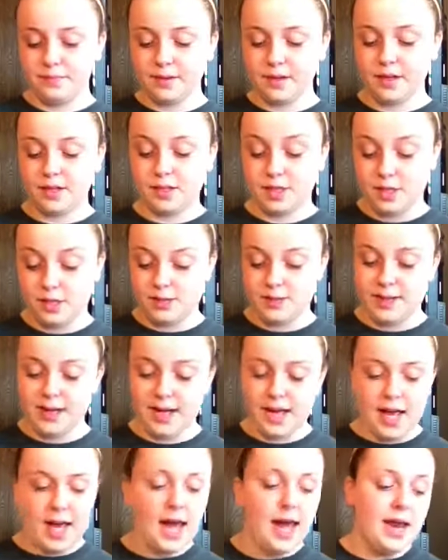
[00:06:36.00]
excuse me.
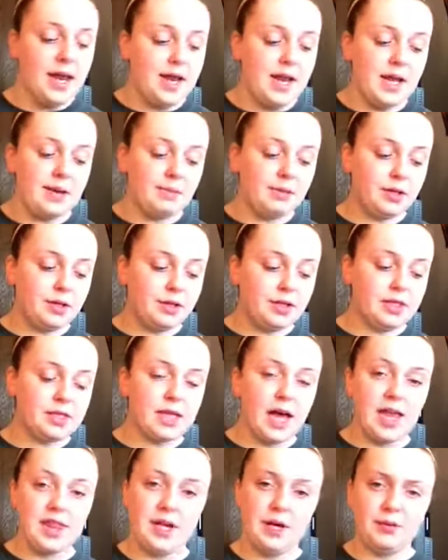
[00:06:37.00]
Nibbles,
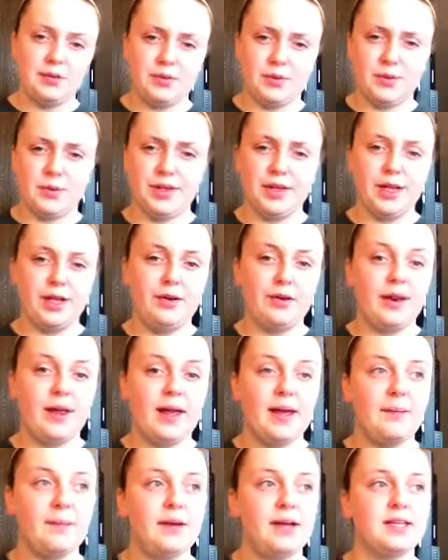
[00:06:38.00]
I thought was a really cute
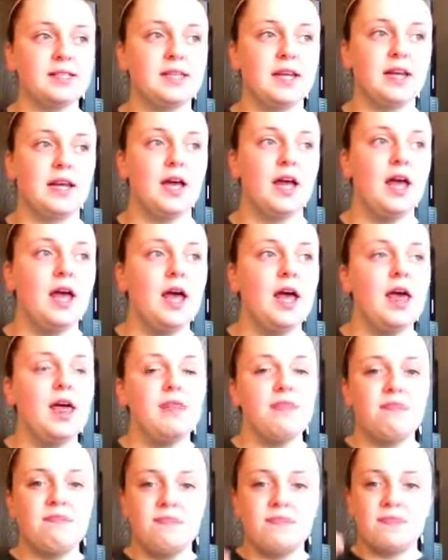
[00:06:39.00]
name because like
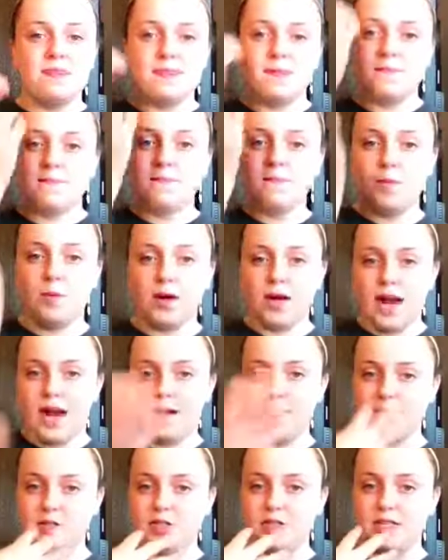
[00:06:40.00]
when
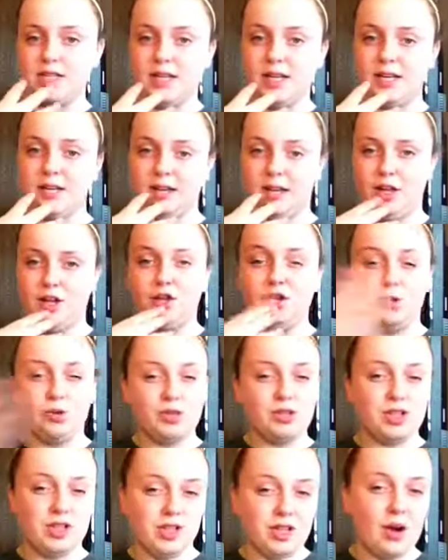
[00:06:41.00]
hamsters eat, they
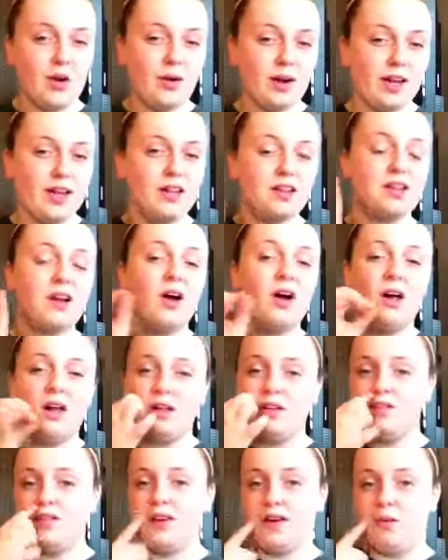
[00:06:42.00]
usually don't eat
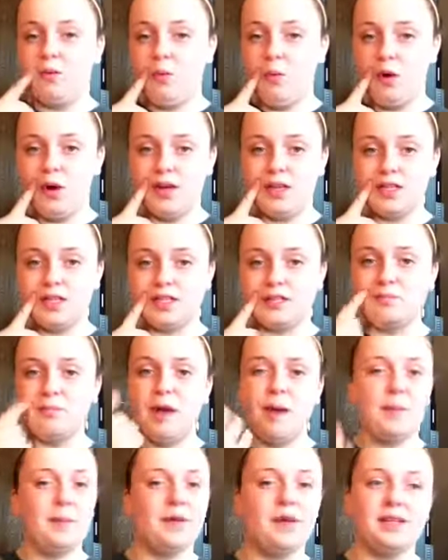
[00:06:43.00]
all of it at once.
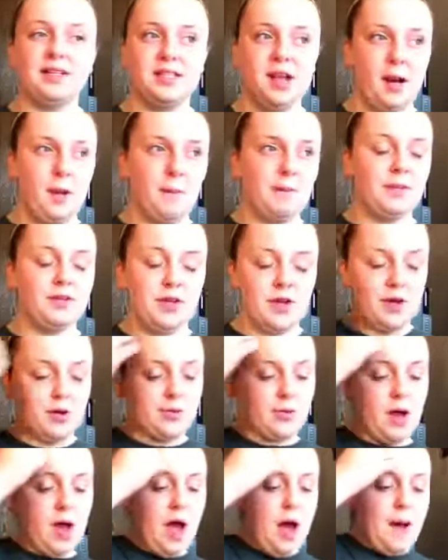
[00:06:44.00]
Maybe some
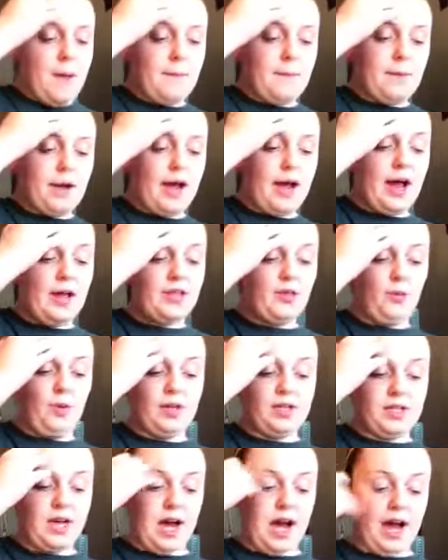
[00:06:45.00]
do, but the
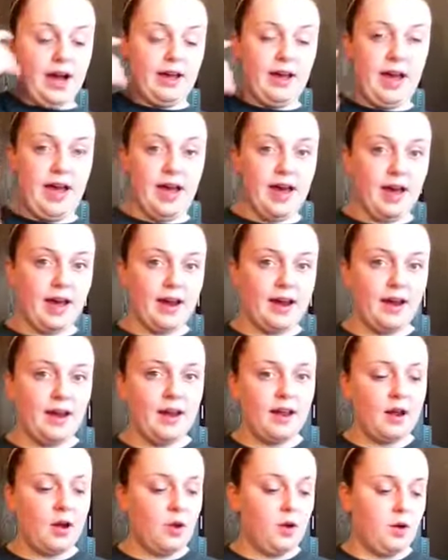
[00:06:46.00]
ones I had
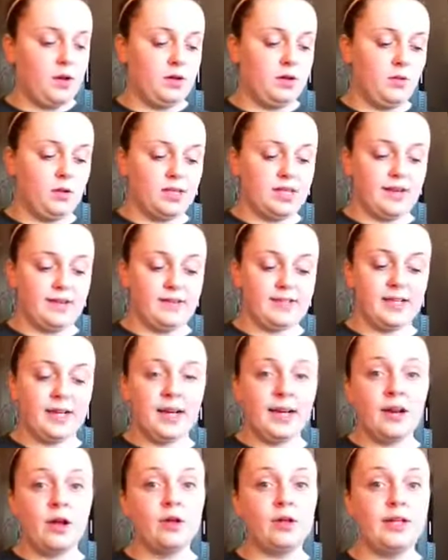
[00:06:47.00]
and ones I've
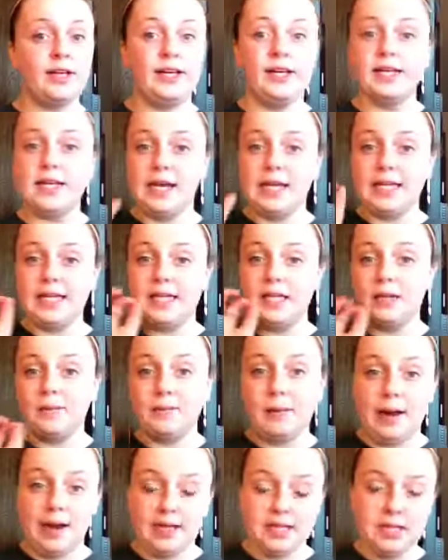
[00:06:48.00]
seen only take little
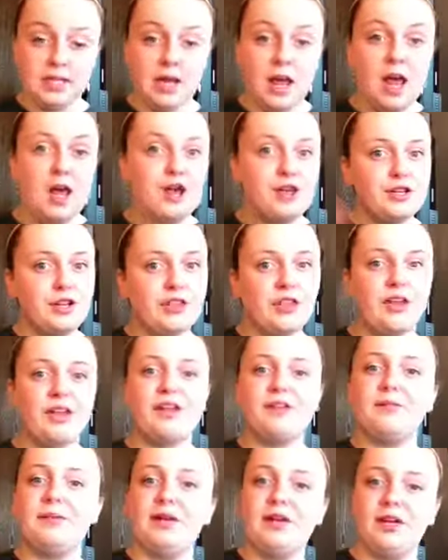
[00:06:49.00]
bites. So I thought it
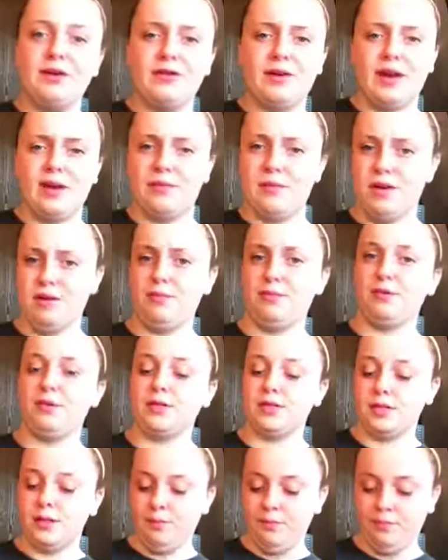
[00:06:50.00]
would be cute name
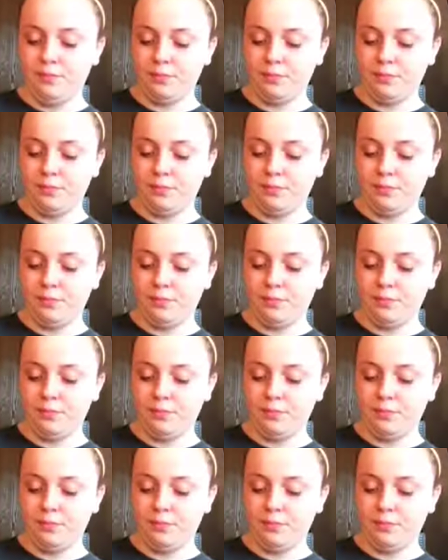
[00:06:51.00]
Nibbles.